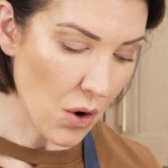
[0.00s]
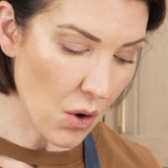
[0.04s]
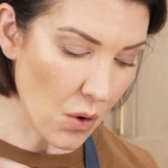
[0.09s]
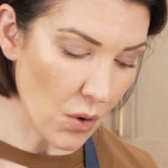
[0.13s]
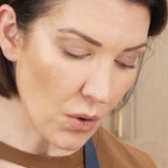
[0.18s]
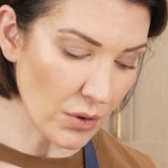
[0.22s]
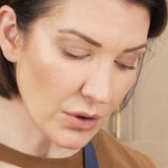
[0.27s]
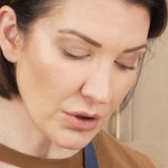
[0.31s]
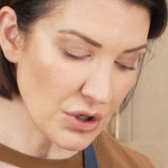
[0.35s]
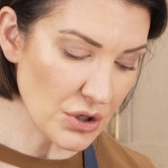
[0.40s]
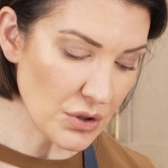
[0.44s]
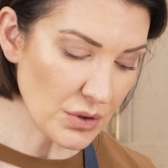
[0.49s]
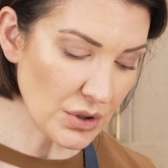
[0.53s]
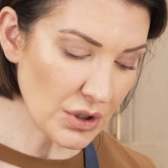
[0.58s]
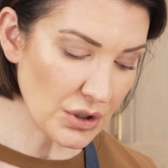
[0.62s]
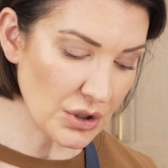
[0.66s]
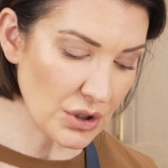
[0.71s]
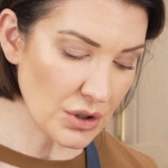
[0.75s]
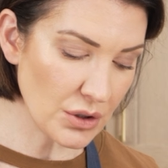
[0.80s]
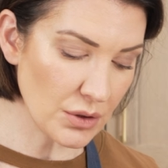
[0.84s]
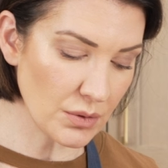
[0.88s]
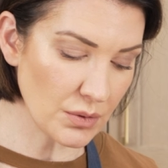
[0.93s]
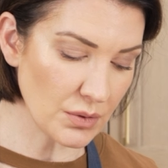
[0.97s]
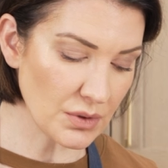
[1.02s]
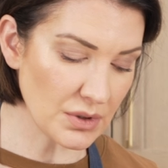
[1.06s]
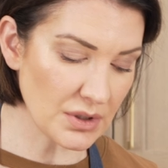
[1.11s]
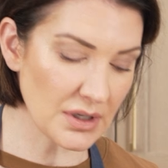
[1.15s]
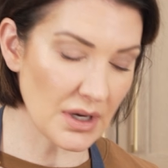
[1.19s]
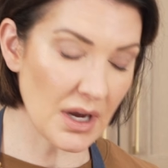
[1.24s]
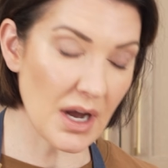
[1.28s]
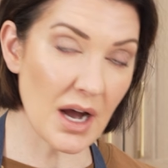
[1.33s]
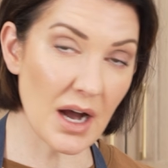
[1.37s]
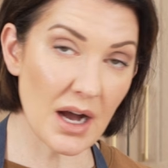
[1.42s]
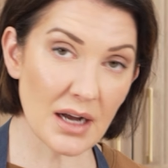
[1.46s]
Or you could use
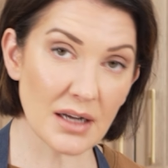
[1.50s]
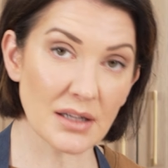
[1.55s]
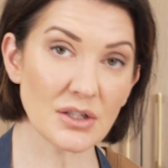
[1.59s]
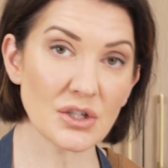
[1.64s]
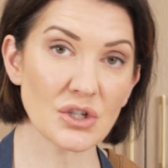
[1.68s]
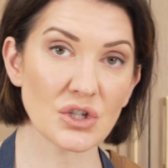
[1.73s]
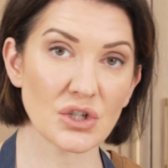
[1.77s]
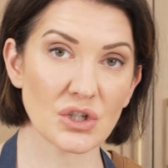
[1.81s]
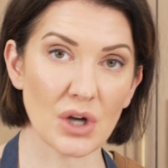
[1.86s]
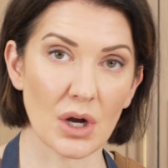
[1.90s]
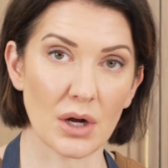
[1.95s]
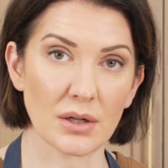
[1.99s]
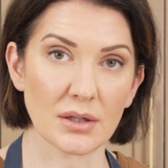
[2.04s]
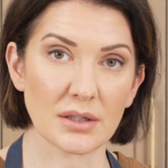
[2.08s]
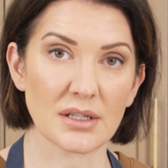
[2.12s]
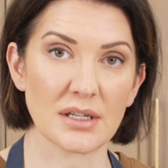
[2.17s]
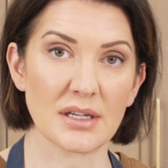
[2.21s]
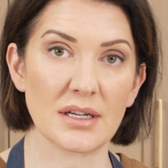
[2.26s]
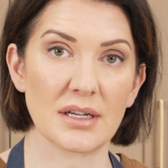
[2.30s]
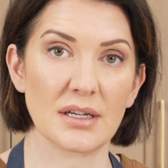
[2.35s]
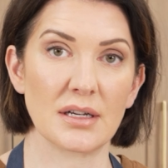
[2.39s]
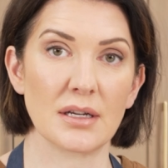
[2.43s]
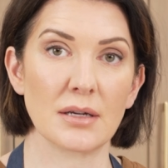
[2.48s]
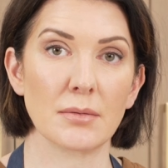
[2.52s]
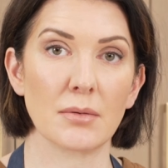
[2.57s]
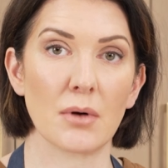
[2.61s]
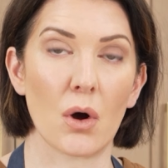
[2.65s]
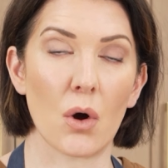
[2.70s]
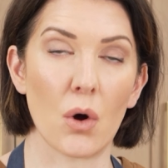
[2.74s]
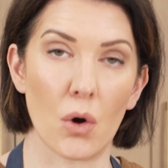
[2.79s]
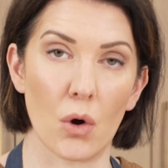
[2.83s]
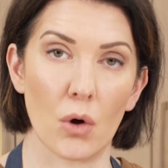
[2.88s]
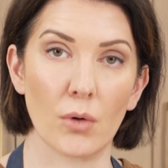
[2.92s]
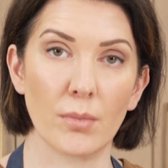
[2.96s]
unsalted
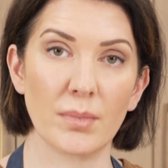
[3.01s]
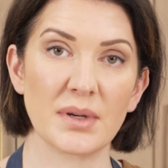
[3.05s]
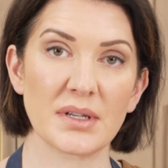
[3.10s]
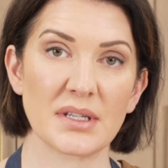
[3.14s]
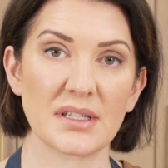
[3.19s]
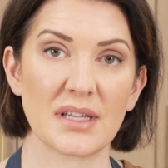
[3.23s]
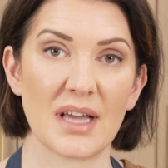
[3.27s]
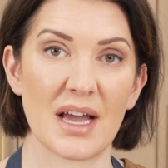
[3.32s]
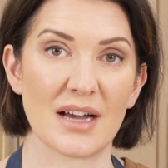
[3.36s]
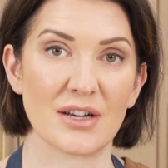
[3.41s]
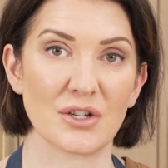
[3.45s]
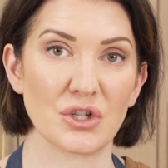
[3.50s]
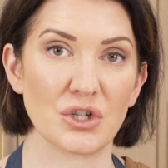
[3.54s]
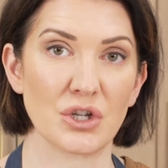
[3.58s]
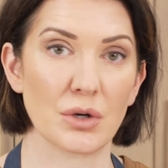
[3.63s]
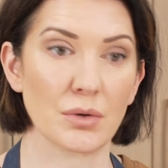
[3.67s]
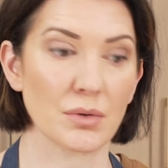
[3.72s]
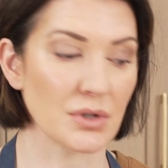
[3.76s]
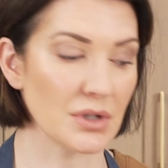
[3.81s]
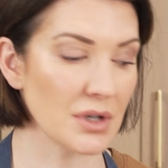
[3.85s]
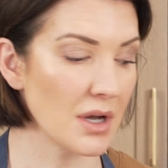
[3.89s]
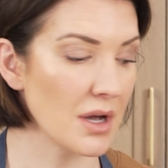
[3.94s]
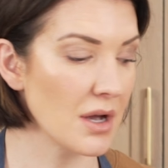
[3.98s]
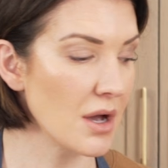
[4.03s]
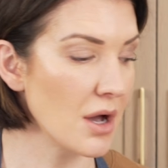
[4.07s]
whole pistachios,